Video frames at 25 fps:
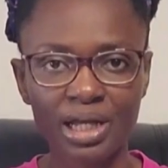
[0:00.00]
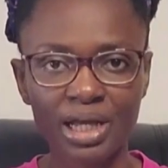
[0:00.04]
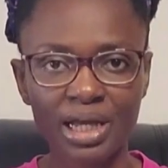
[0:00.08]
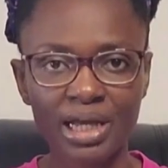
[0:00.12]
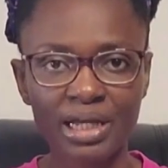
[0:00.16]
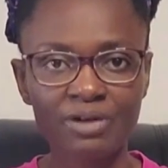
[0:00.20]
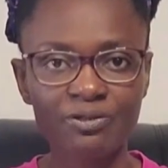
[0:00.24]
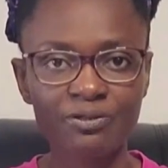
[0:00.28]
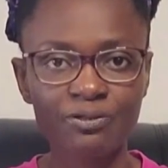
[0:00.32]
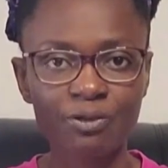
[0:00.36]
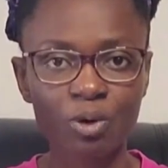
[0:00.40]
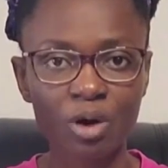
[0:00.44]

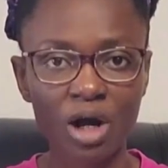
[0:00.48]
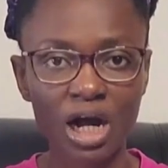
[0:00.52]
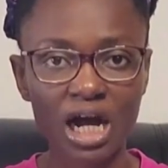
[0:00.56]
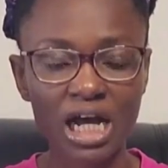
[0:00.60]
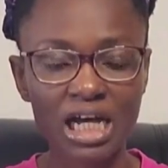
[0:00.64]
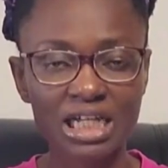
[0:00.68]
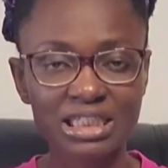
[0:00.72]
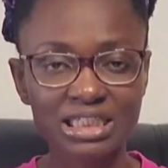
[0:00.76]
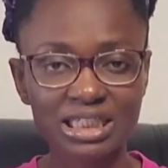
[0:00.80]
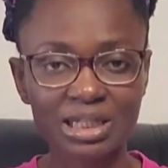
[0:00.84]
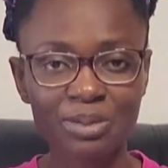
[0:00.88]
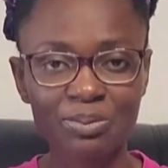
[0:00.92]
And for
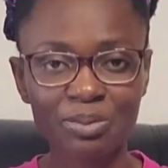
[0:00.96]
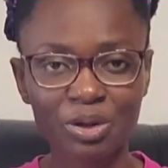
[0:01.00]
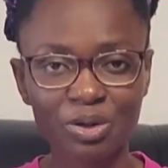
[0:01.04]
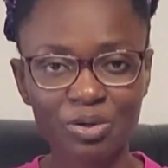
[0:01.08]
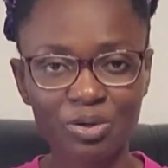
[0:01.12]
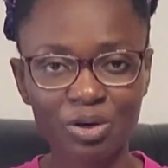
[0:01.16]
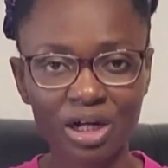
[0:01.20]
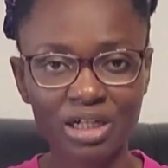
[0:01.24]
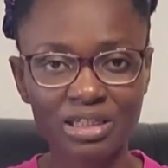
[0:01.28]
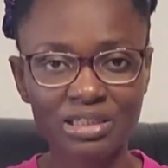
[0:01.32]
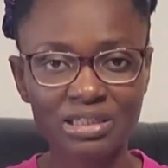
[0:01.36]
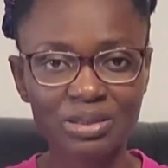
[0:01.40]
us
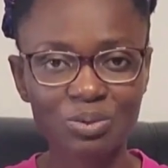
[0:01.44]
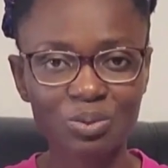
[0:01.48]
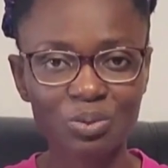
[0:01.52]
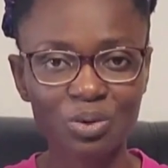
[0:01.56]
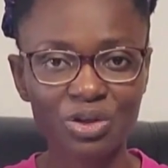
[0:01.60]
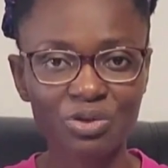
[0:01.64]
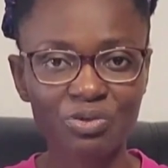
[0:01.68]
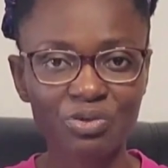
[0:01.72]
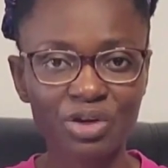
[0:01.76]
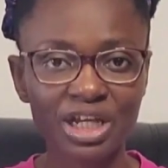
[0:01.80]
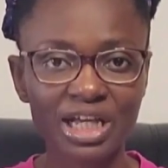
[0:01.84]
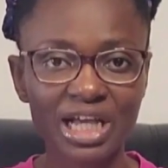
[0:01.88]
immigrants,
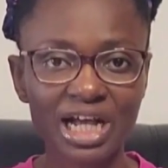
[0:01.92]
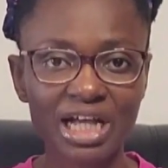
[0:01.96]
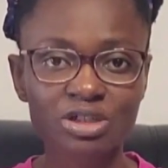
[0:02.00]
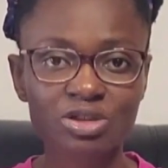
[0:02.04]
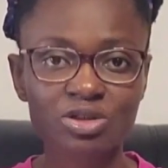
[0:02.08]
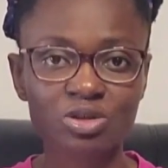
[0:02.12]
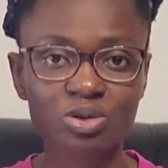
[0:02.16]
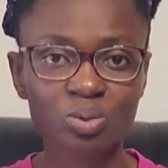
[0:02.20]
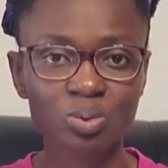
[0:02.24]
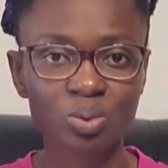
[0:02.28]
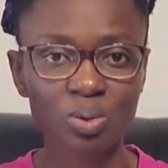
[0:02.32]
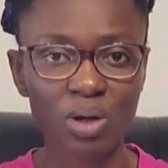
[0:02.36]
with
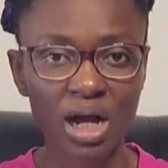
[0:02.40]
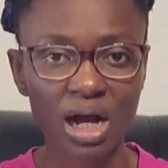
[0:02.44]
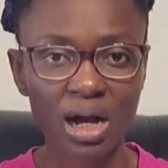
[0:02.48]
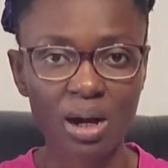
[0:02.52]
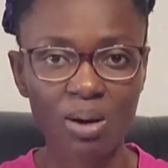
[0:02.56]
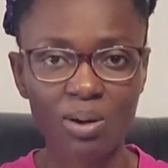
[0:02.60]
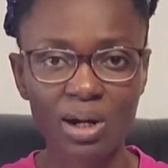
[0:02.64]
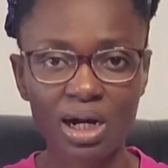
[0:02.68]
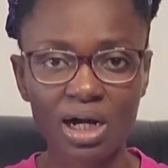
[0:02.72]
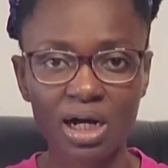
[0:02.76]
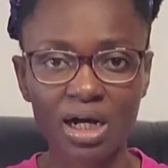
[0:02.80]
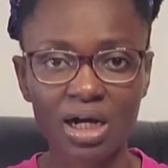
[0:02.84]
regards to
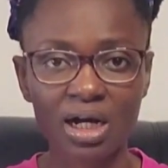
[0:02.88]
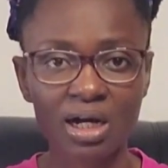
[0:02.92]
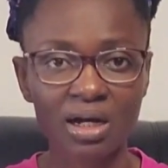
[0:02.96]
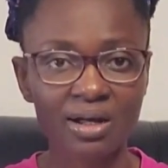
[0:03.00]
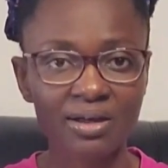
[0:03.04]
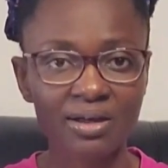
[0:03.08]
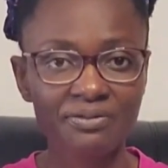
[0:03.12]
our